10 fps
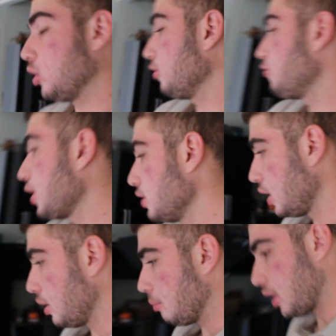perfect,
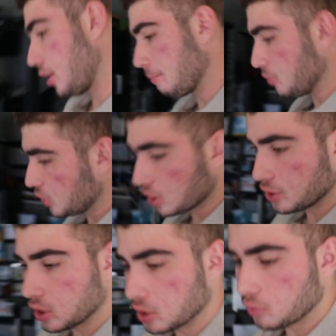but you know,
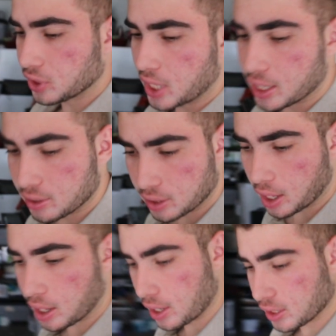you can live with that,
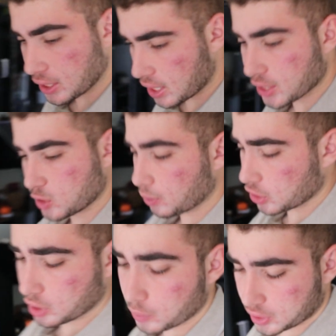again,
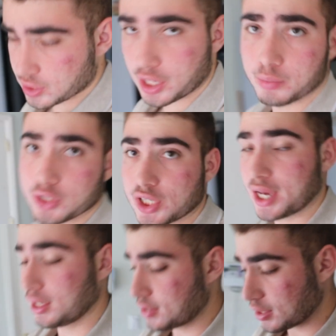especially with a settlement
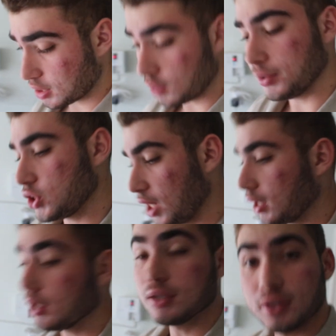check, because that settlement
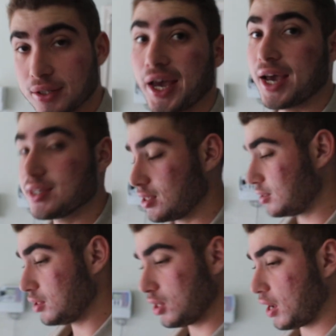check, as
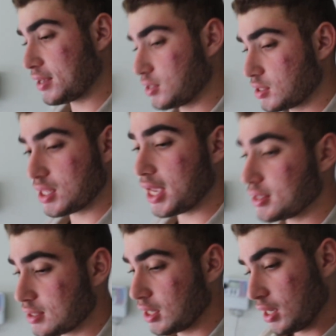it
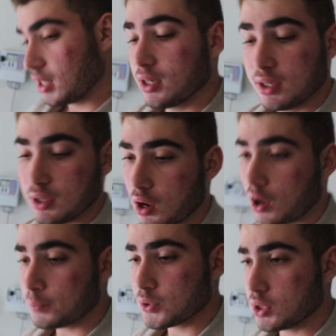states, you know,
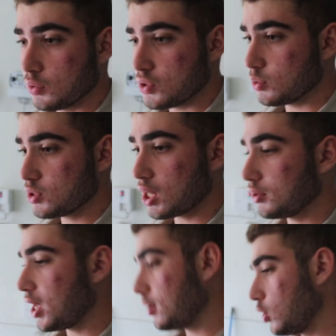helps you and you
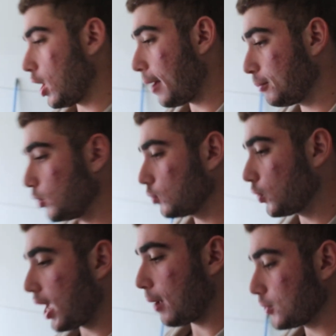settle down, you're happy with
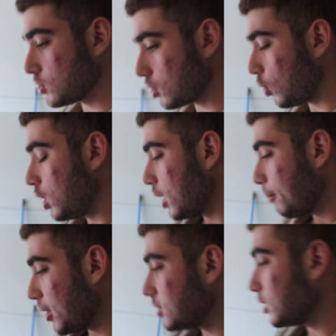what happened. So
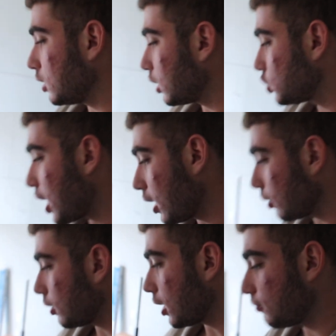basically the
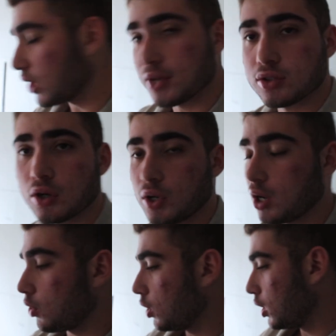check, if you guys don't
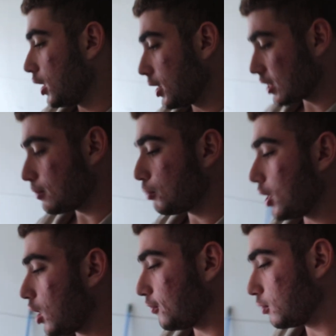know, is gonna be
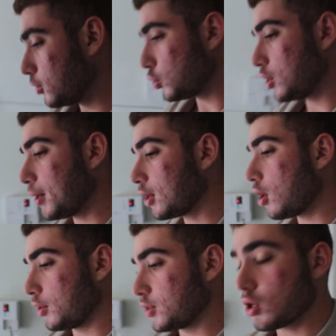paying off the majority of my
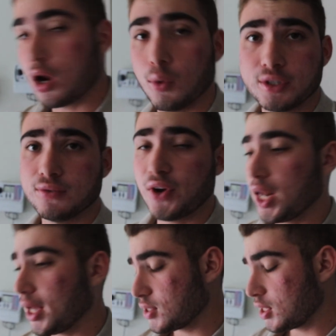car. This car was
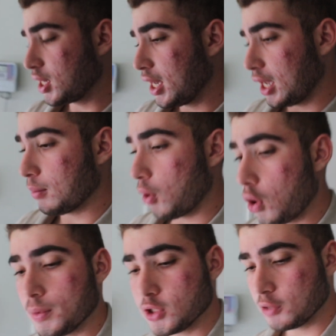financed and I'm
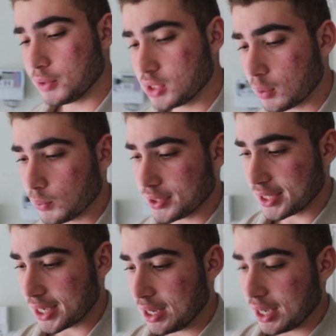almost gonna be done
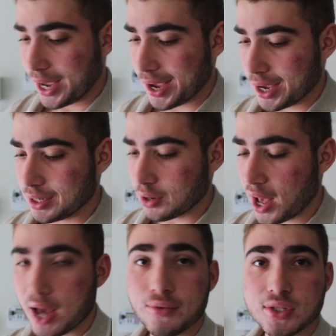with it. And you know,
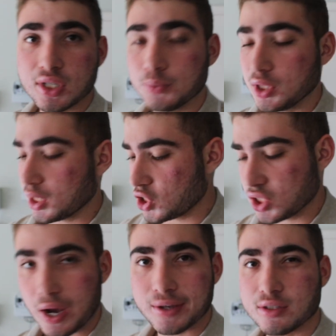having something that's
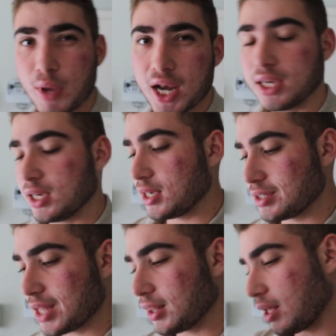just cosmetic
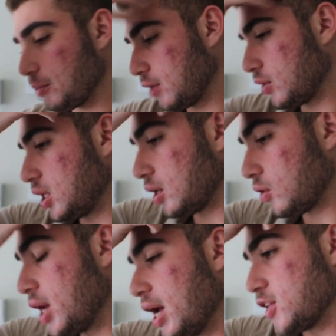is not that big of a
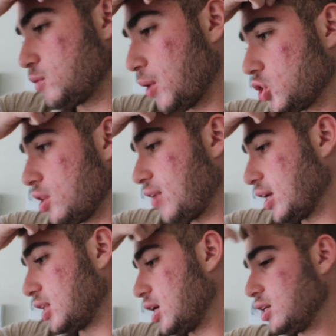deal, especially the
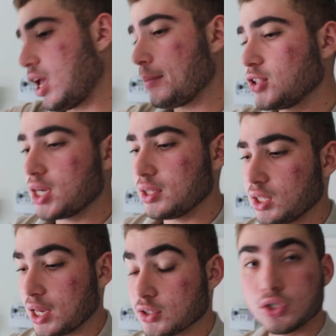fact that it didn't damage
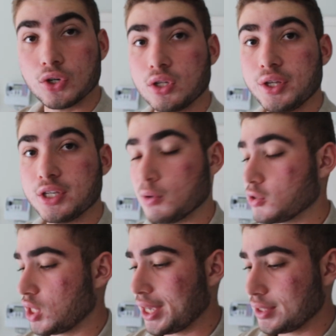anything externally, it's
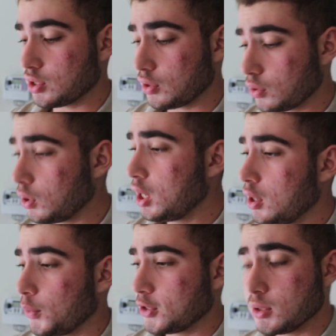mostly internal,
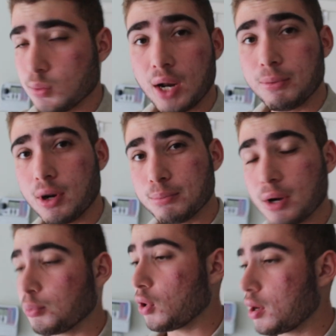which means when I put a
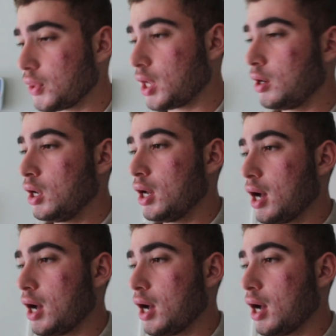bumper on there,